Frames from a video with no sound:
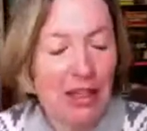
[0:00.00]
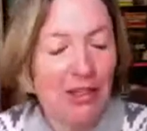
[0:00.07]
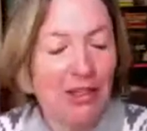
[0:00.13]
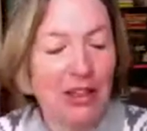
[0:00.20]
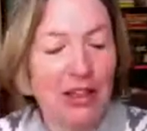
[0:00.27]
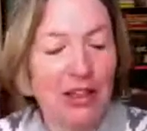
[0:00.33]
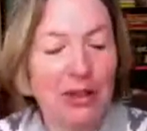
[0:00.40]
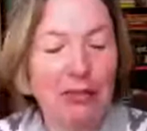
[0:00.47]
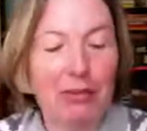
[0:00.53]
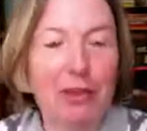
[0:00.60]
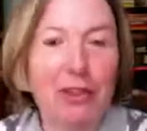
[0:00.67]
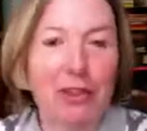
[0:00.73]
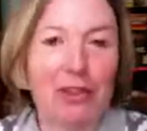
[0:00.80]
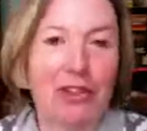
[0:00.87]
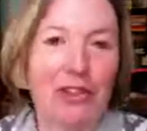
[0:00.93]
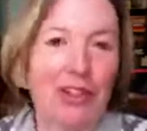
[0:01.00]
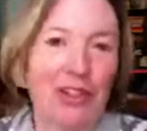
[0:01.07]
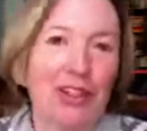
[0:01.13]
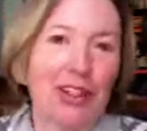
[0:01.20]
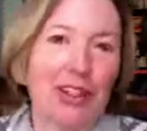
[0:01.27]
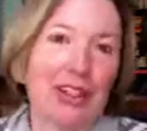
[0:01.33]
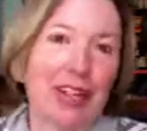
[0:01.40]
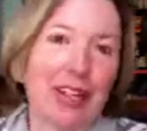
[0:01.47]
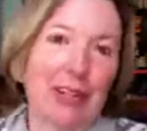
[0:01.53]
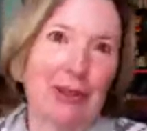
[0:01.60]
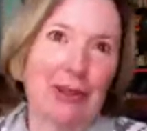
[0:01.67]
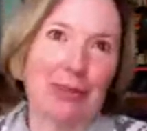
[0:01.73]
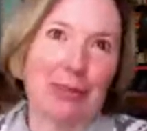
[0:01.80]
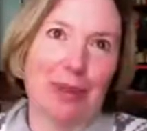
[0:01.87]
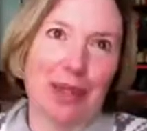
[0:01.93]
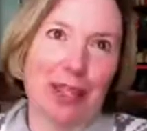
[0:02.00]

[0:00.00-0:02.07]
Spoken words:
So plots. Now,